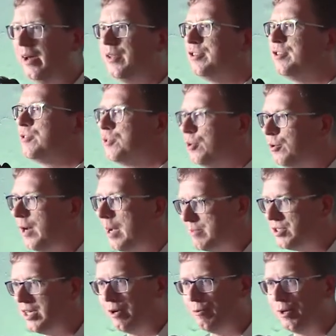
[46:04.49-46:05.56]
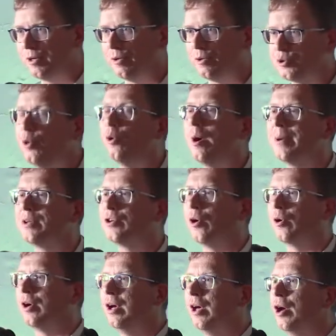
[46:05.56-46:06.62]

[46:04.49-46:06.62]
this is 2MT Riddle, 2Emmetok